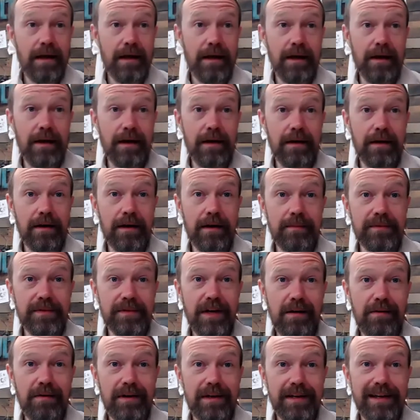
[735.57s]
Here comes
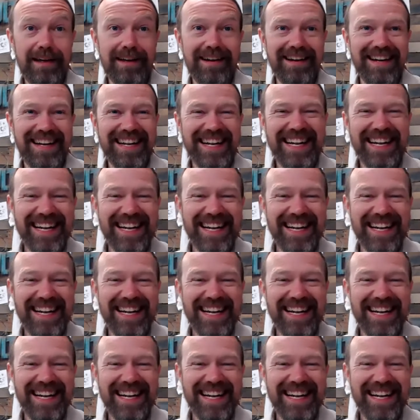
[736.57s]
Cohen again.